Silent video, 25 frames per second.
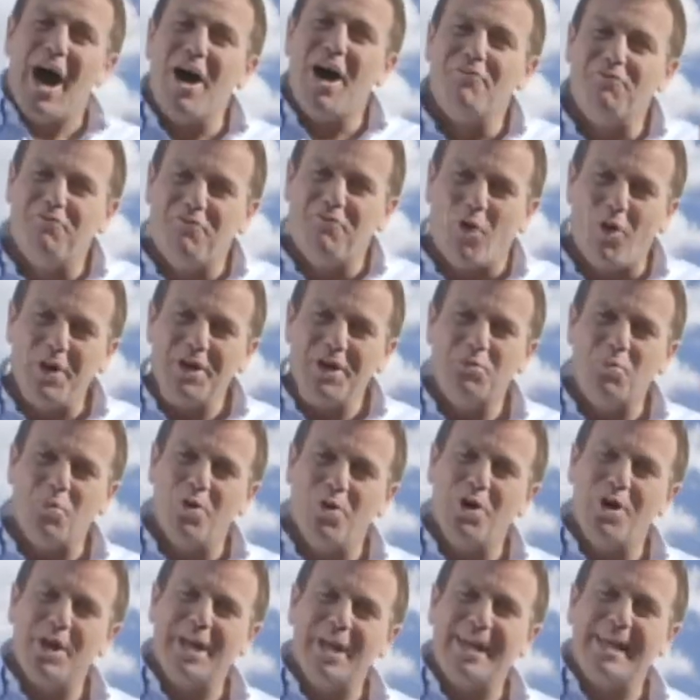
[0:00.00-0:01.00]
Avoid
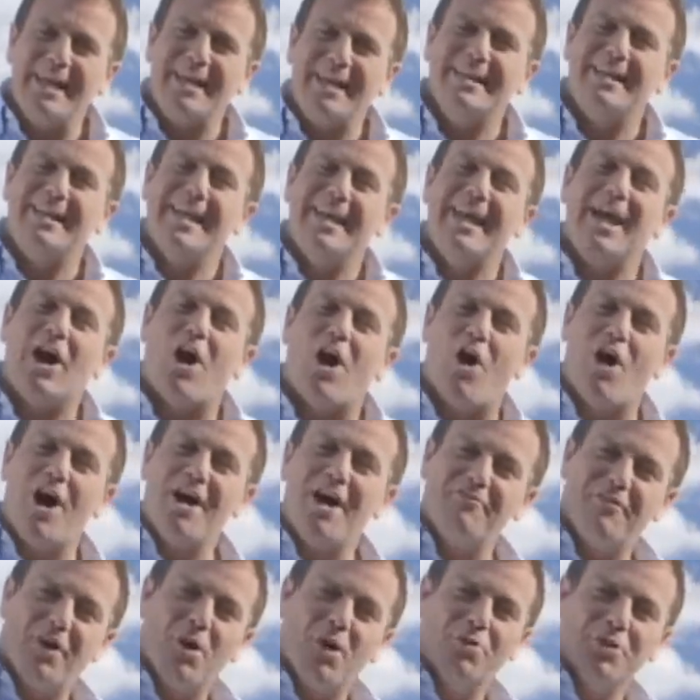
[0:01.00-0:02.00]
working near
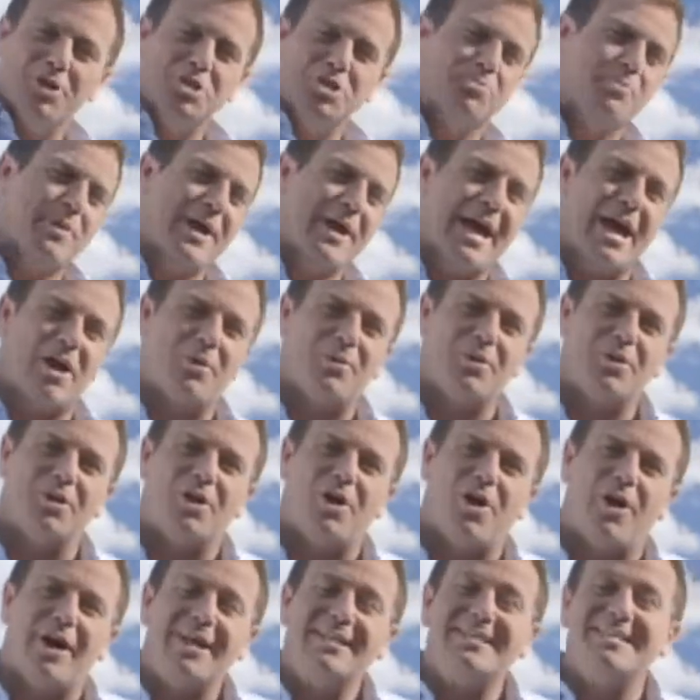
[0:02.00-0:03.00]
high voltage power
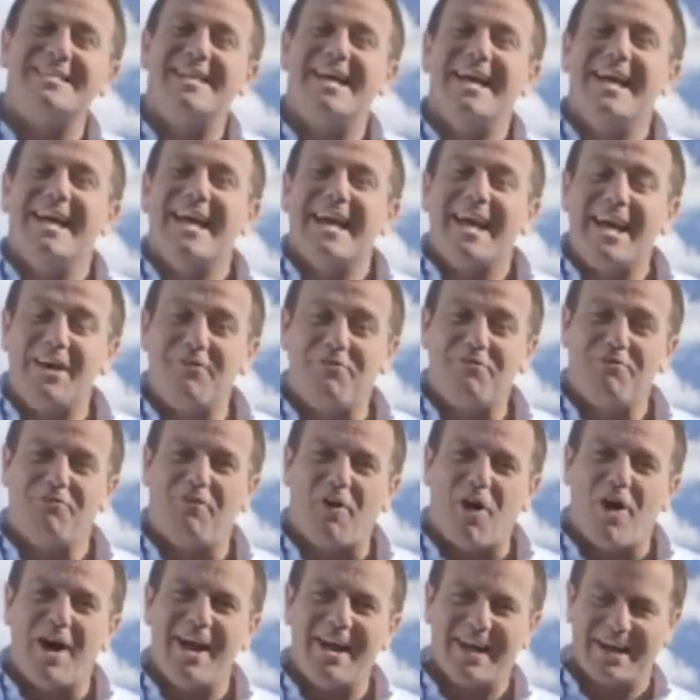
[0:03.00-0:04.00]
lines if
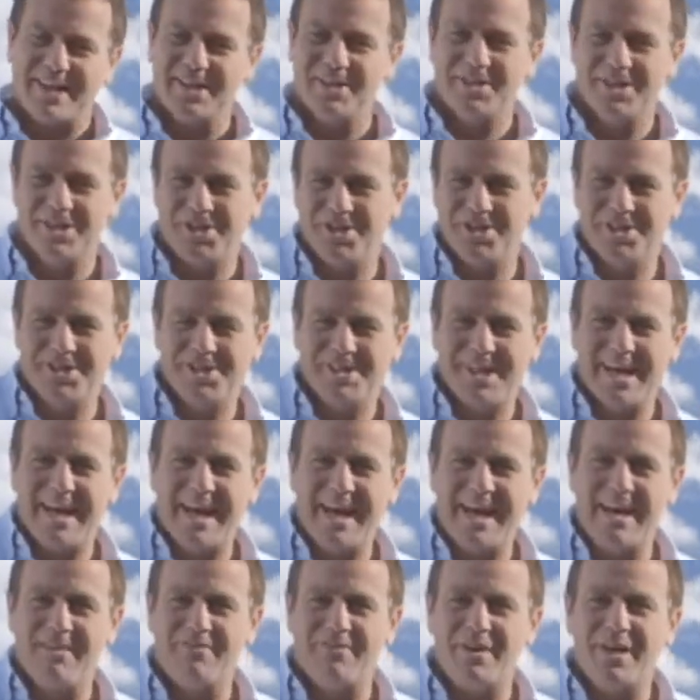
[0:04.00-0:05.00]
fire conditions are
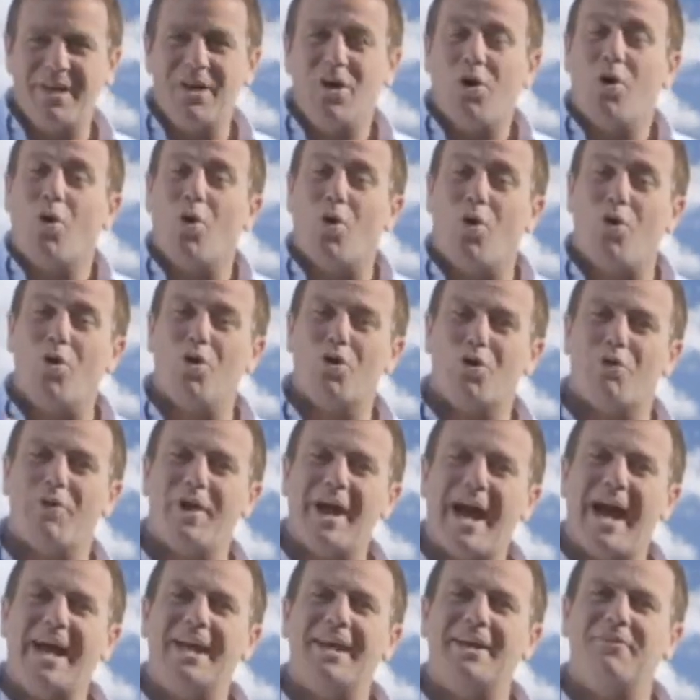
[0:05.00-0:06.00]
heavy or
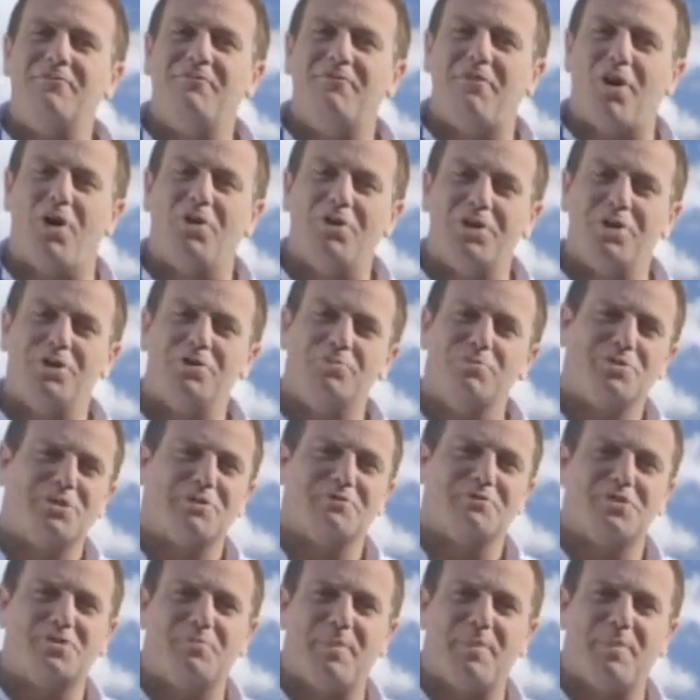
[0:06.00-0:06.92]
creating volumes of